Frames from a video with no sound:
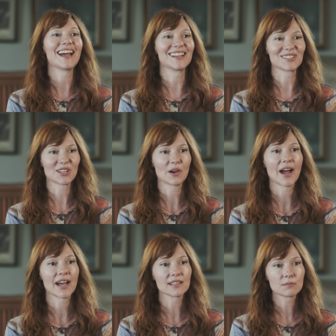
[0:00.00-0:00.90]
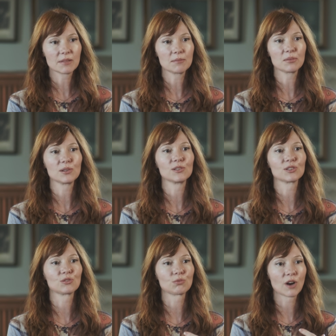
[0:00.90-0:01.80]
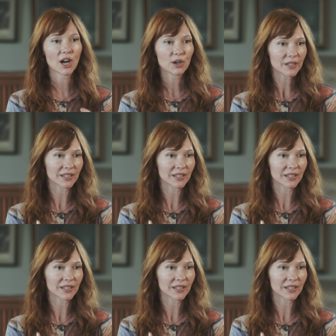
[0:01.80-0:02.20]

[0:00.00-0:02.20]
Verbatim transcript: And so as people grow in